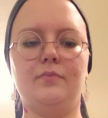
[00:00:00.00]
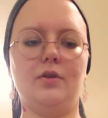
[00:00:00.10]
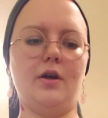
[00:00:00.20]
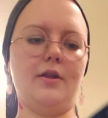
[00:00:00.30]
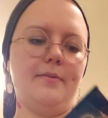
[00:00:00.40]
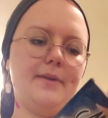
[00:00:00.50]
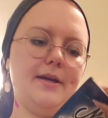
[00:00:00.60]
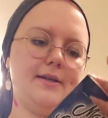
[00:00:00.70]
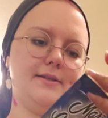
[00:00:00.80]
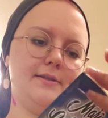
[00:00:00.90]
the
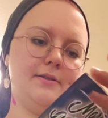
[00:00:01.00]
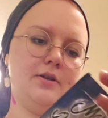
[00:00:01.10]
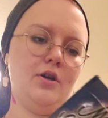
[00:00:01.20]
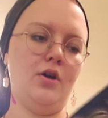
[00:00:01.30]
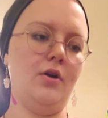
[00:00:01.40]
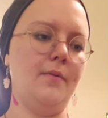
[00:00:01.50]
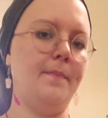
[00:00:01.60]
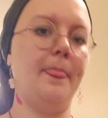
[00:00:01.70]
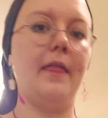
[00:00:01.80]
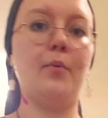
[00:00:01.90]
mix.
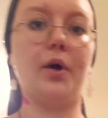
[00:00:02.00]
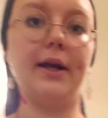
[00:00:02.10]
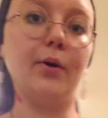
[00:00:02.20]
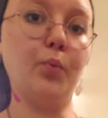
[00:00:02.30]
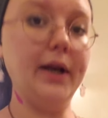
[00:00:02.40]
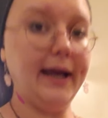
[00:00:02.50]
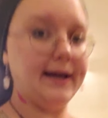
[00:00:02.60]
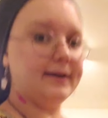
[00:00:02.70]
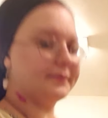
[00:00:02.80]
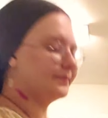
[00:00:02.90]
And we're going to get 1 egg.